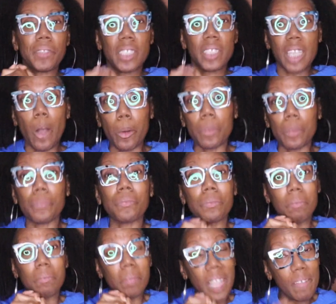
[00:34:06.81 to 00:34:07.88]
So
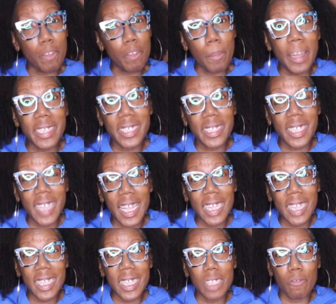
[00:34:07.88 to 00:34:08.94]
if you made it to the
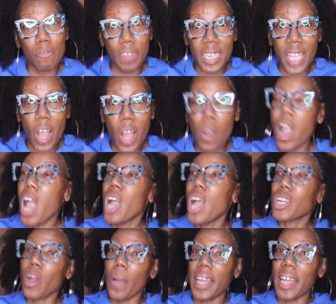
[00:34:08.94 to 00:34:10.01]
end of this video,
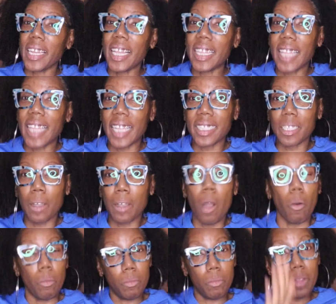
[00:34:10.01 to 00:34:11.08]
go ahead and hit that.
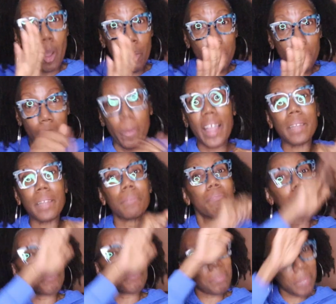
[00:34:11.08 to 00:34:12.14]
Oh, no, wait.
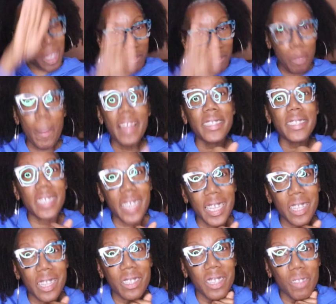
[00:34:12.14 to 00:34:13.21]
If you made it to the
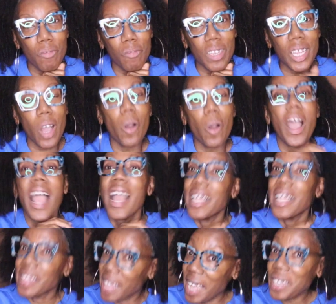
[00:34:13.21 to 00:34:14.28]
end of this video,
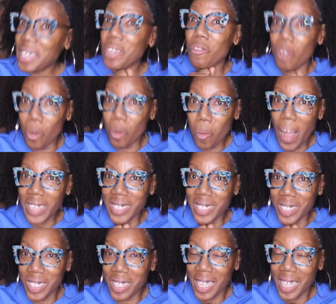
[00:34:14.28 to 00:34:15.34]
thank you for
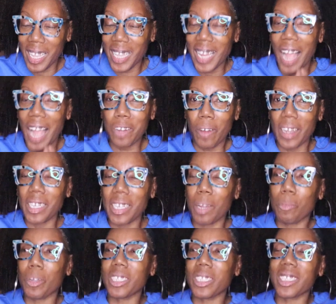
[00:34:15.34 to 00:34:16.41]
watching to the end. I greatly
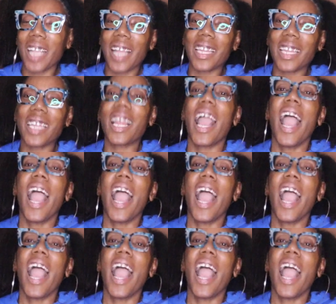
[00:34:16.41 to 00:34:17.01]
appreciate it.